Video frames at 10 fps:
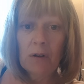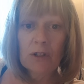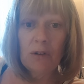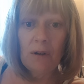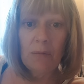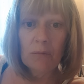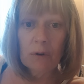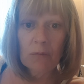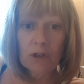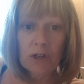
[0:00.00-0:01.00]
doing
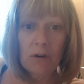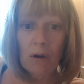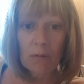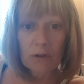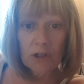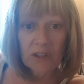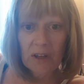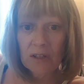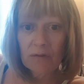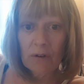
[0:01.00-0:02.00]
impromptu
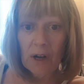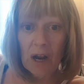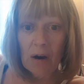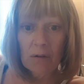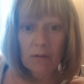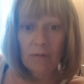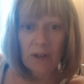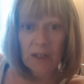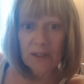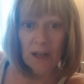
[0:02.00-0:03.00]
concerts for an hour and
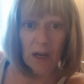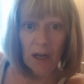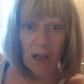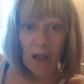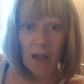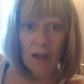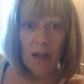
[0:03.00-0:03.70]
things like that.